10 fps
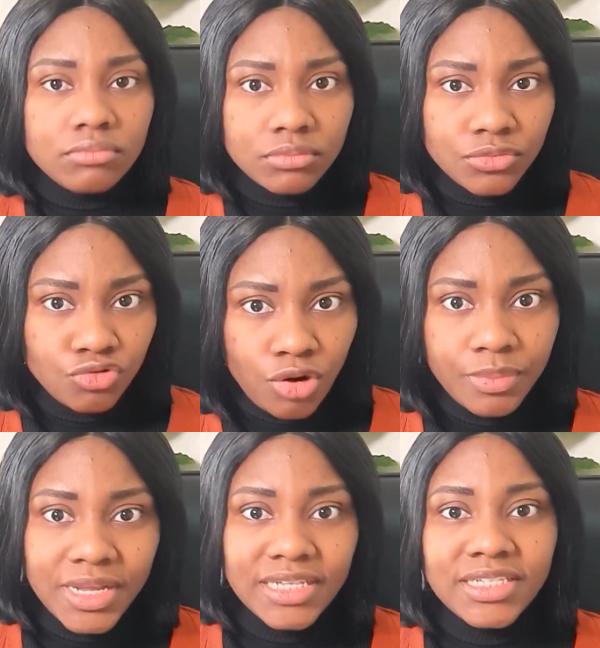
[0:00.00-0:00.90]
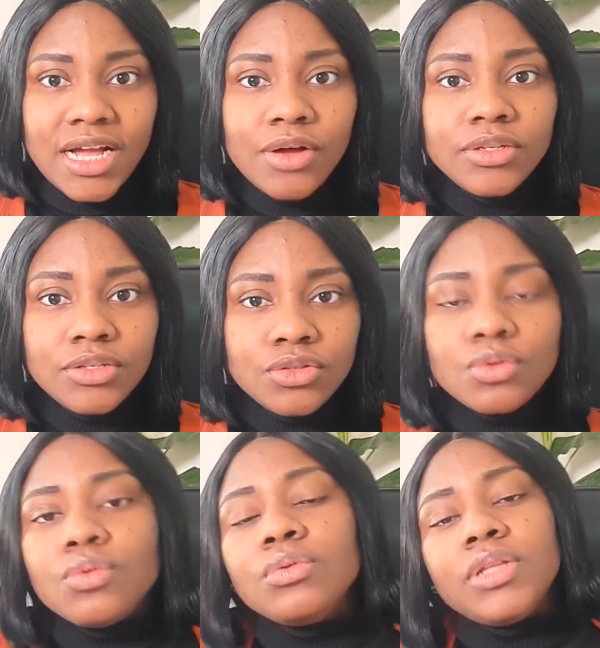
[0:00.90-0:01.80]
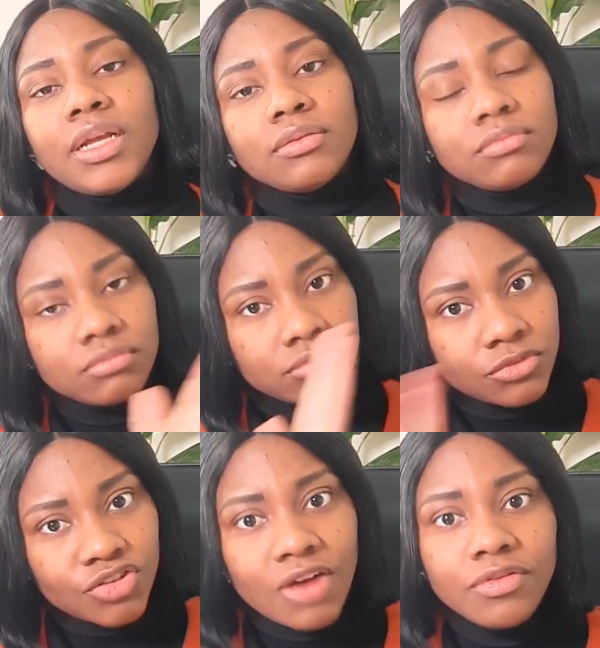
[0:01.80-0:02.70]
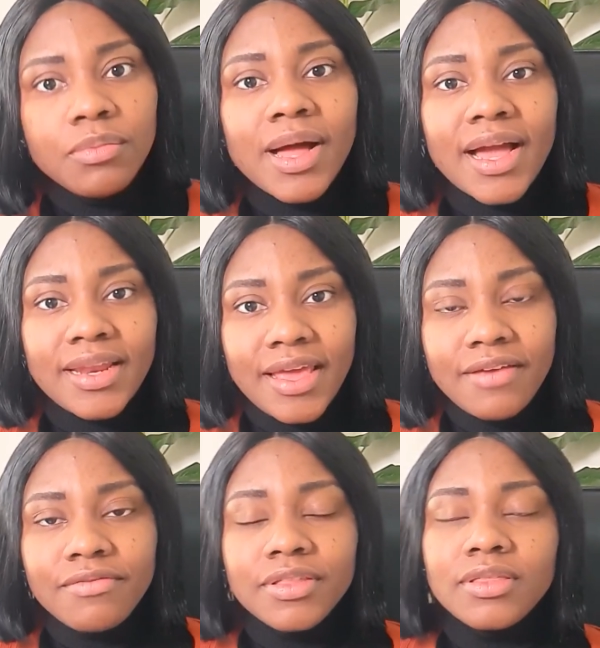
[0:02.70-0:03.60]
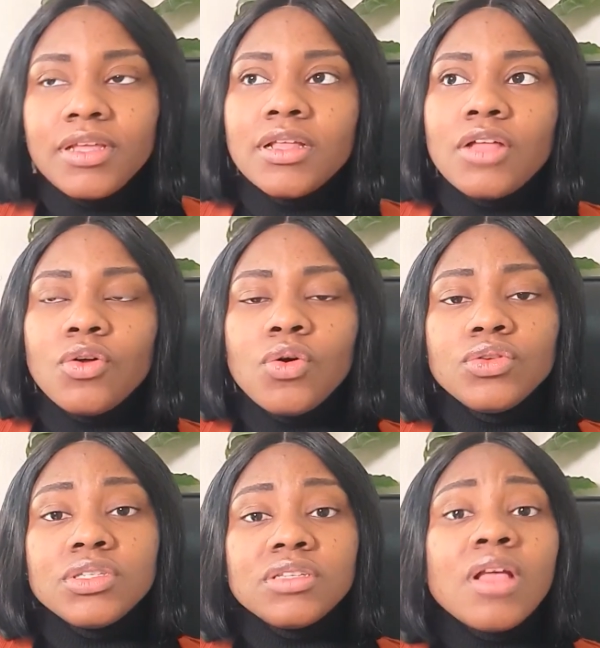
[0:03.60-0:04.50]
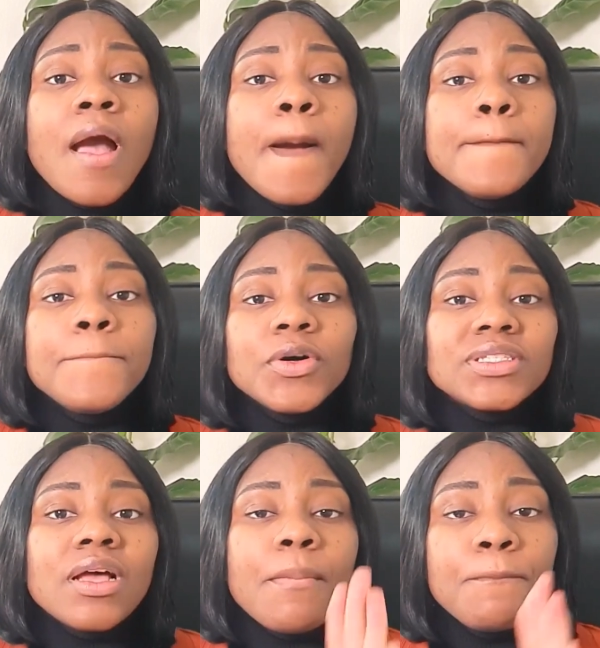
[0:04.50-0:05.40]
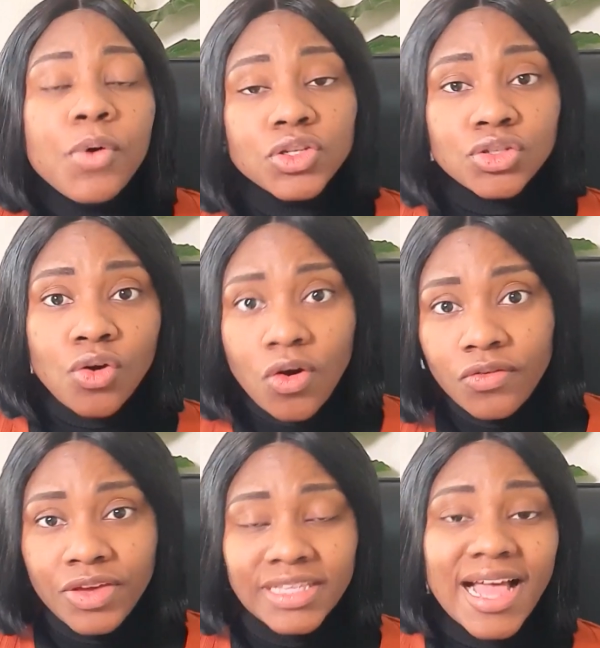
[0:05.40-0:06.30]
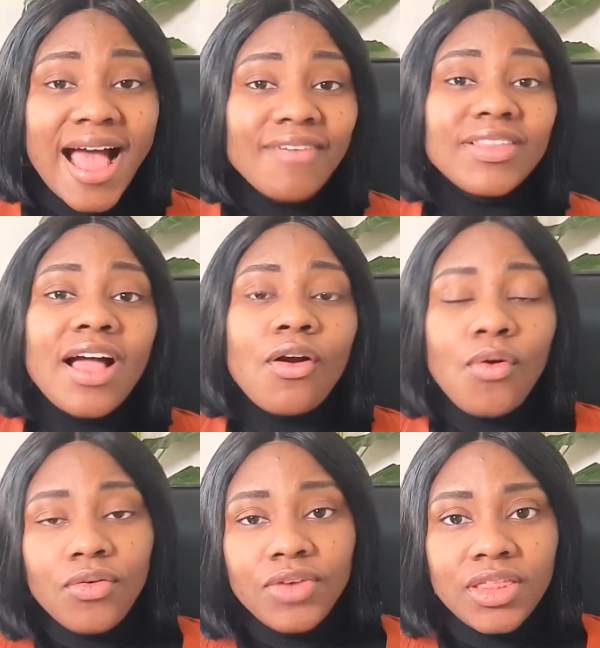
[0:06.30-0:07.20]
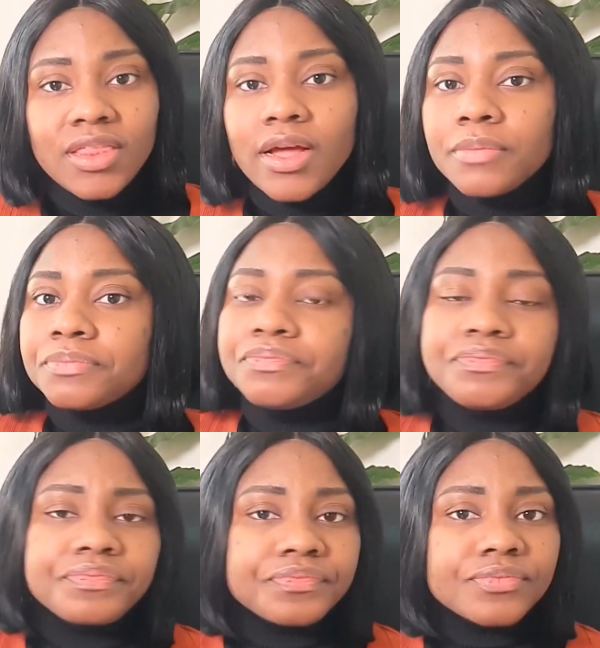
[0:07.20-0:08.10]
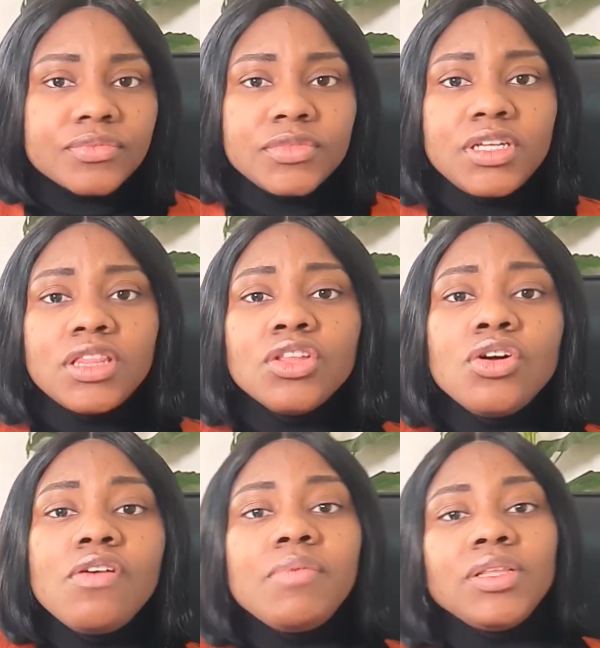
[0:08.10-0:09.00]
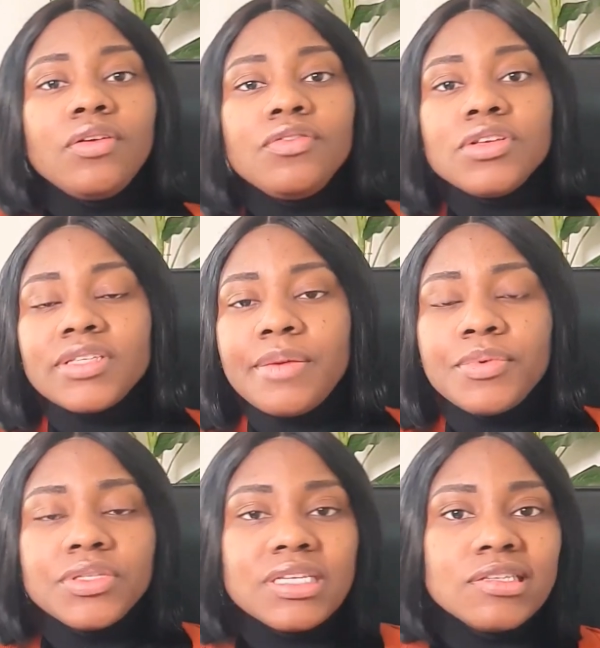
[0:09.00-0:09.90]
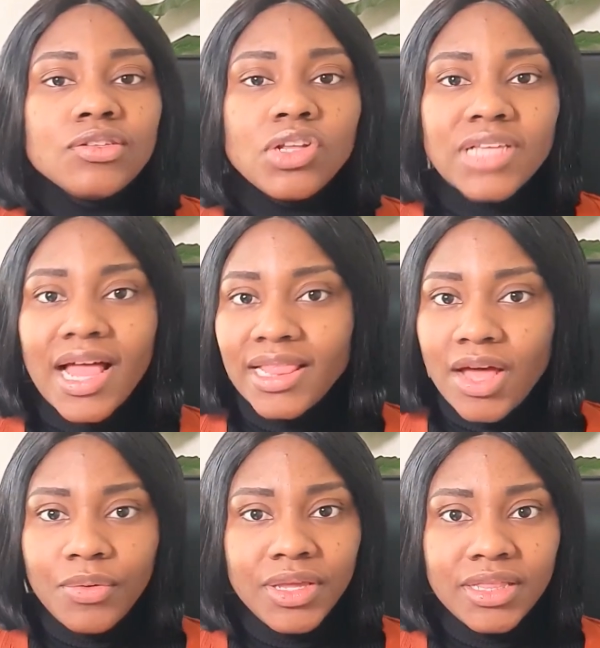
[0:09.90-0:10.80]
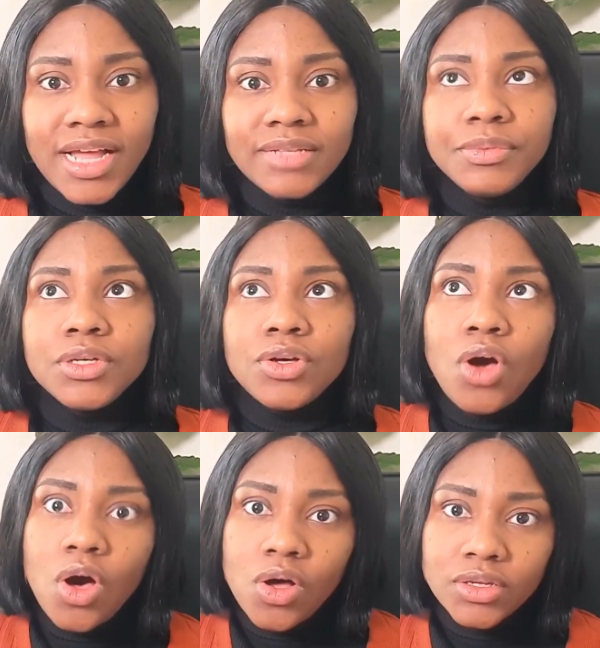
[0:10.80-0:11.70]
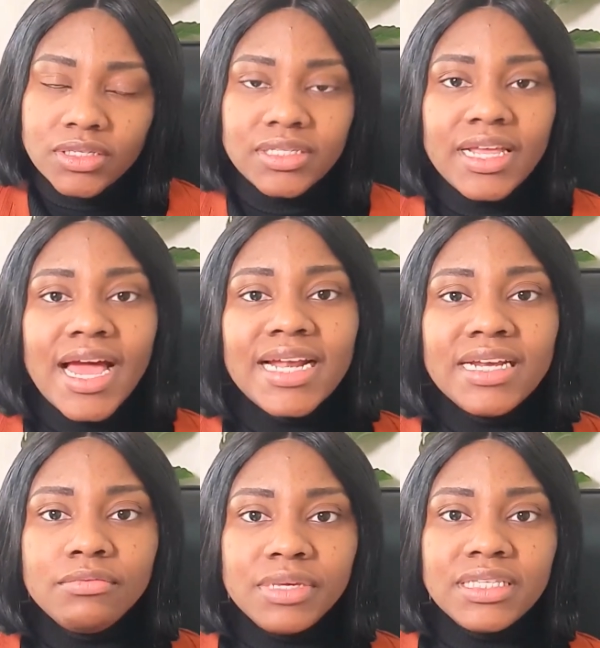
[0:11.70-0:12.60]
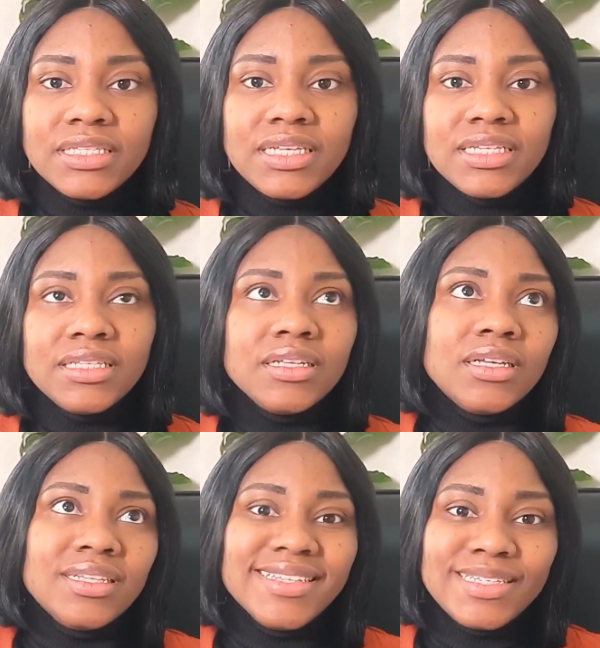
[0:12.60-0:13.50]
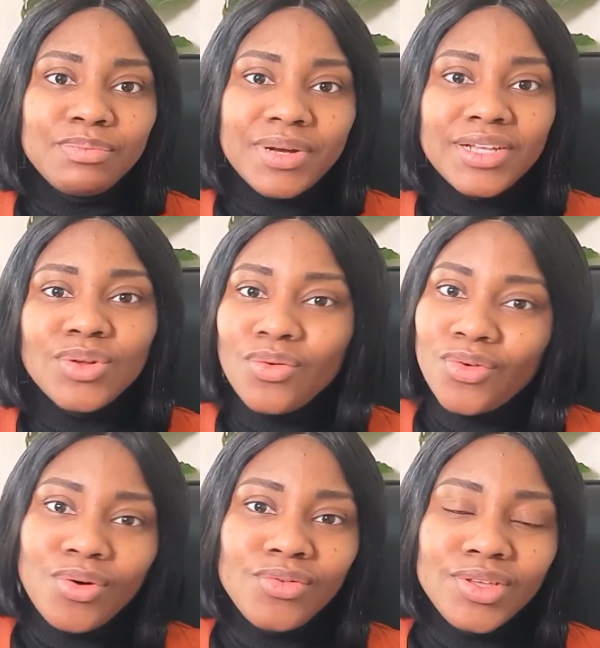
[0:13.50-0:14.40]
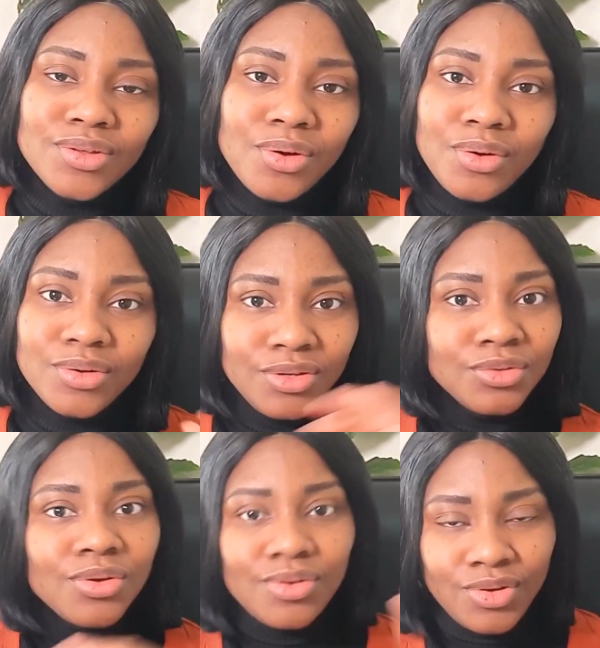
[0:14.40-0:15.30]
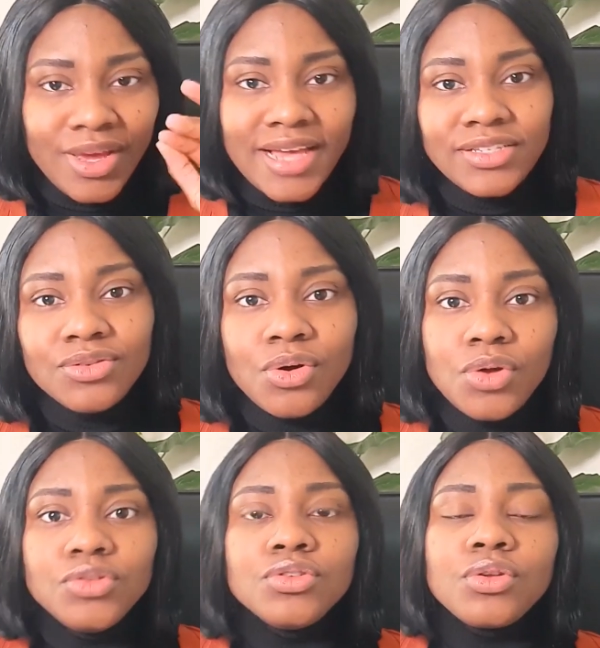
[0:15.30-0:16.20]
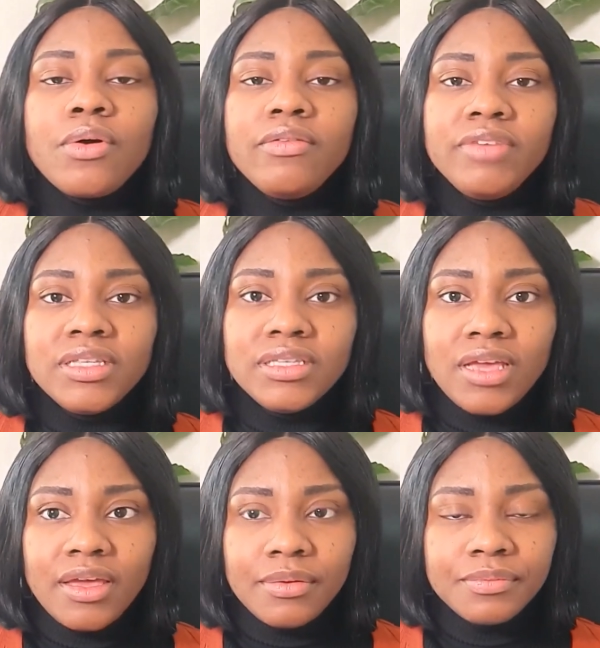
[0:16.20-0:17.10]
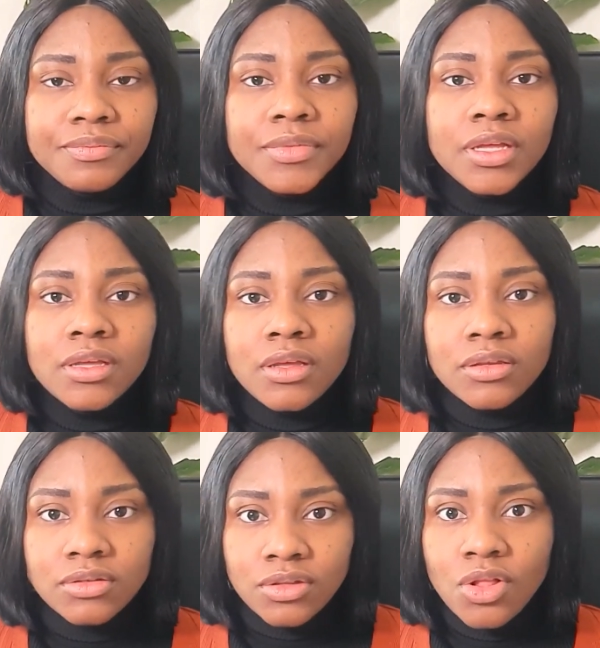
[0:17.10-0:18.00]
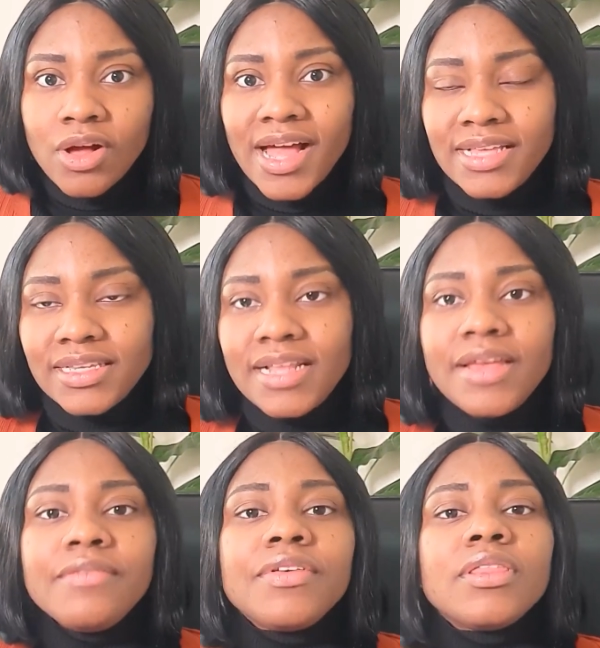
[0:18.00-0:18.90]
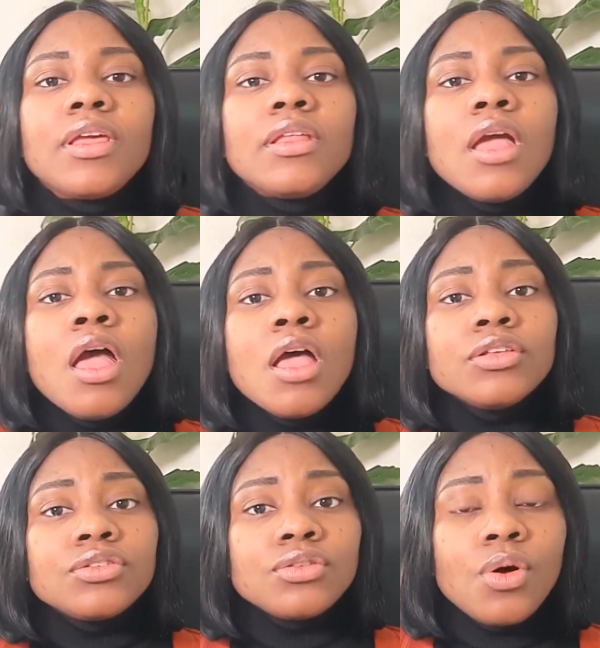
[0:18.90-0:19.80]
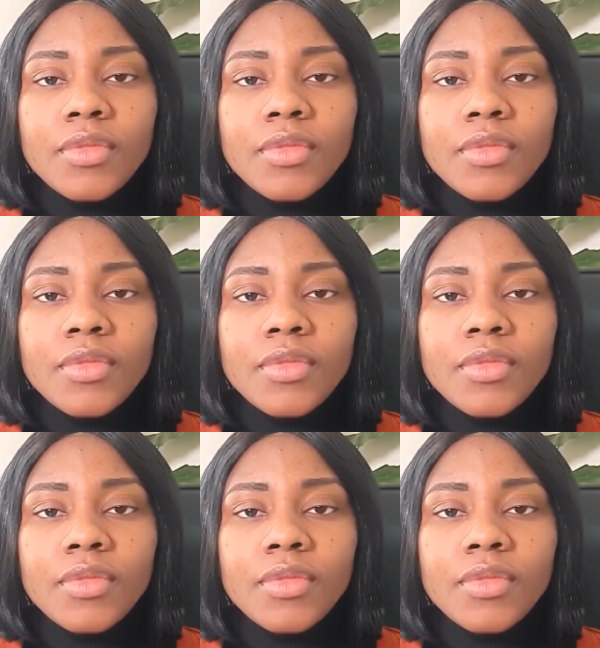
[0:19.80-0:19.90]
drop their child in school, then travel back and everything and all those things. But post COVID, after COVID now, the government of North Cyprus is not allowing that because they are limiting the spread of COVID, or you guys know all those COVID slogans and everything. So